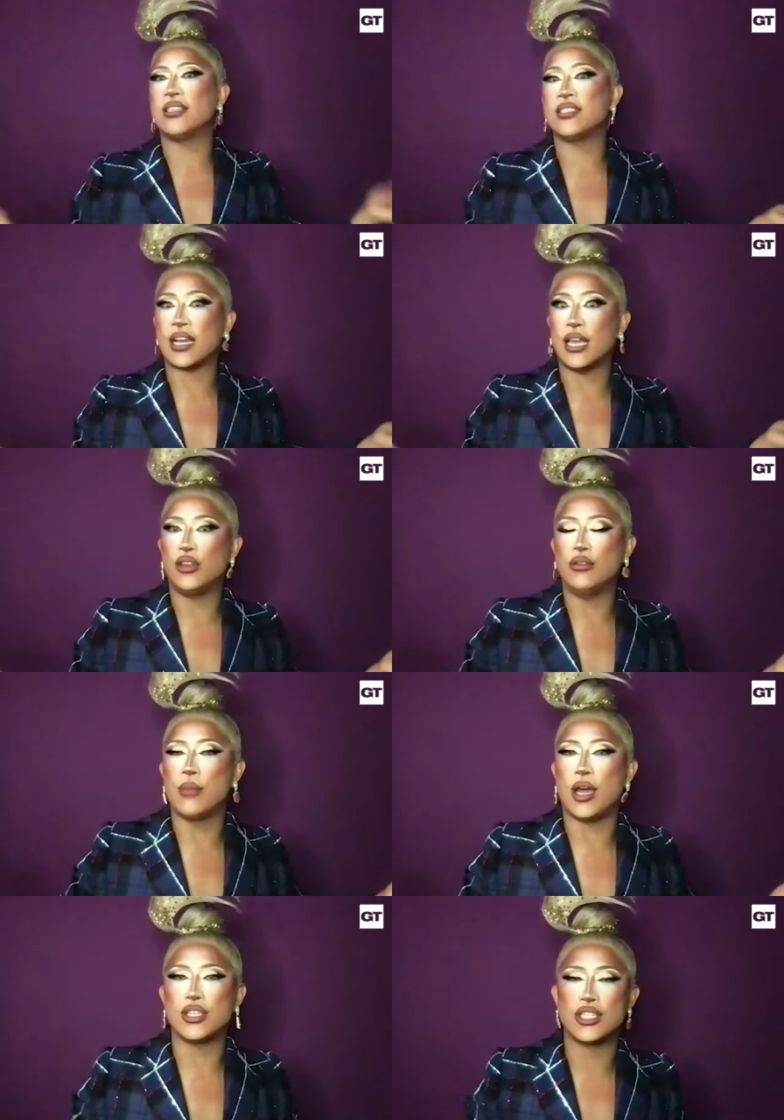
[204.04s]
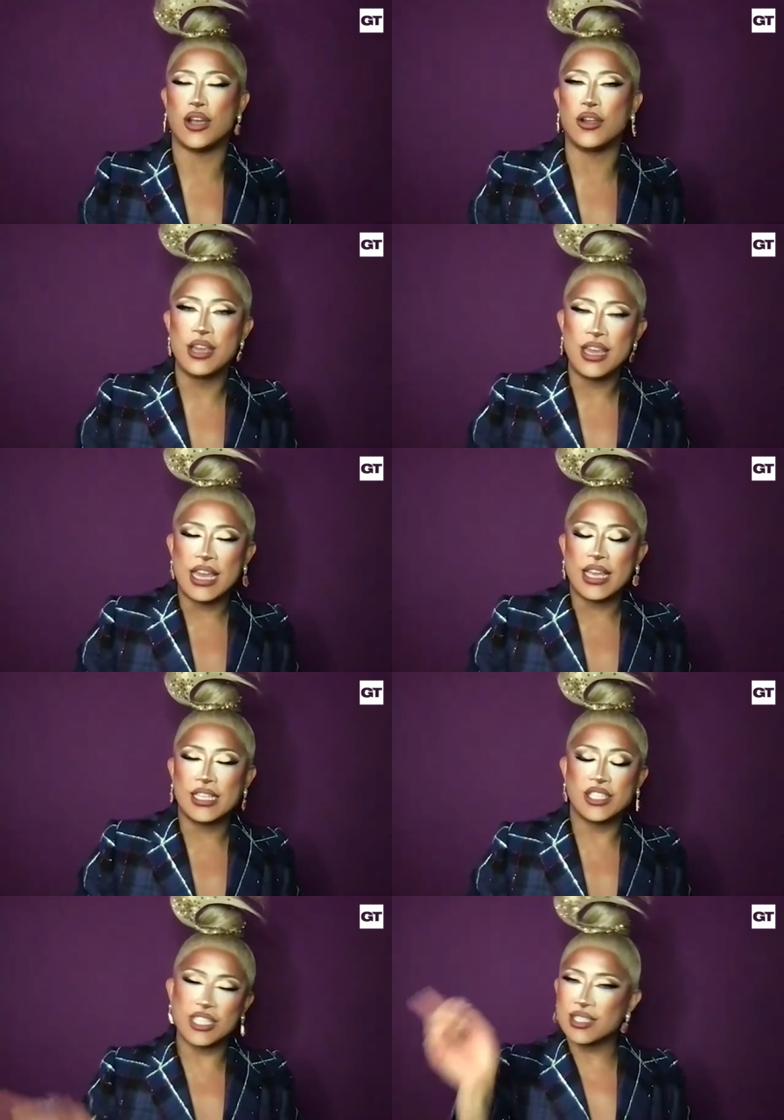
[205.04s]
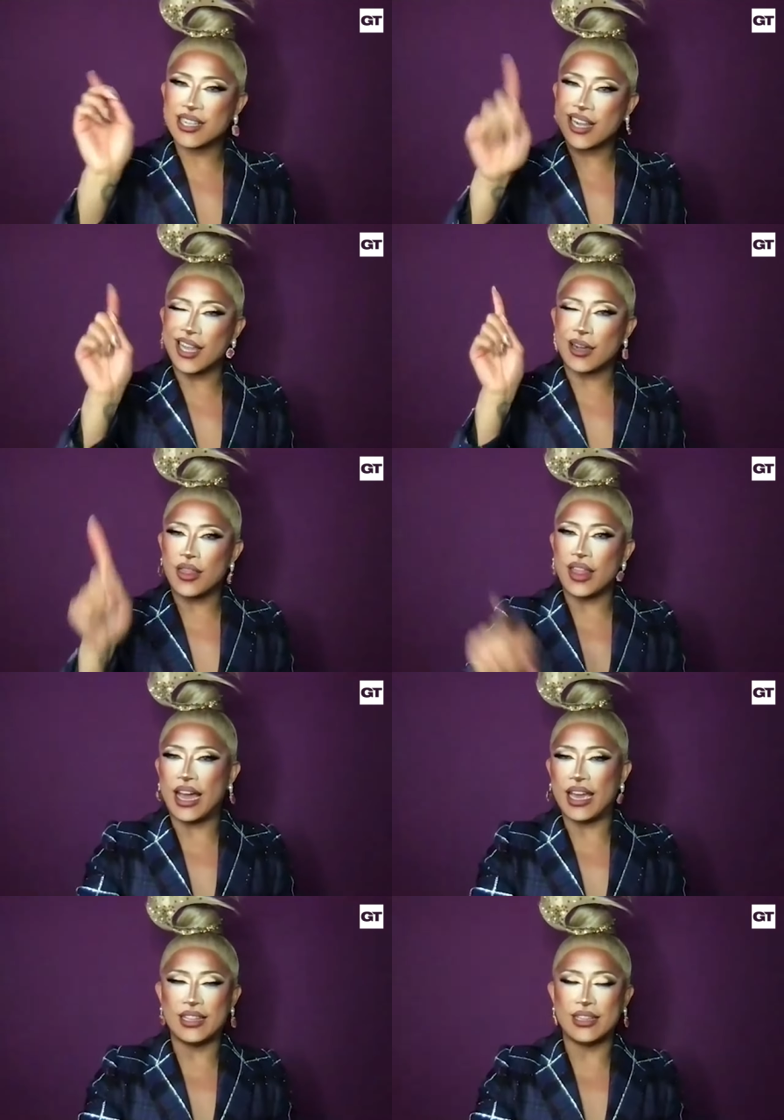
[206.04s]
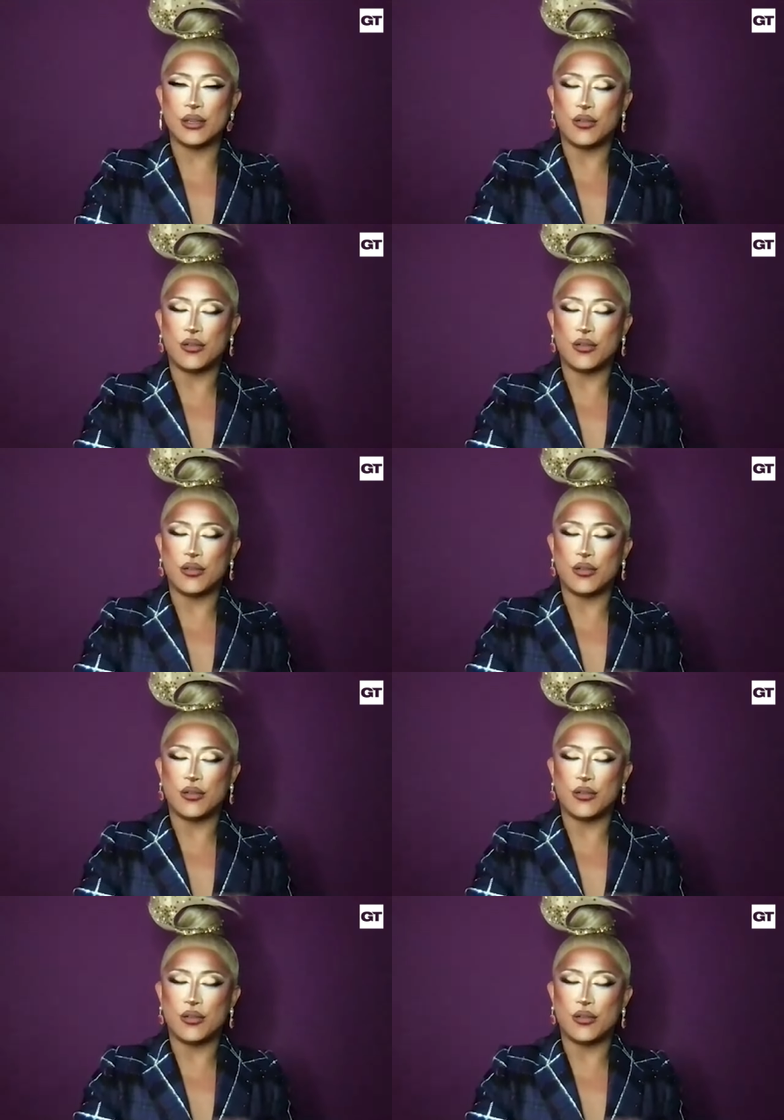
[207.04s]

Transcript: the Saki Yew merch. So just click on that and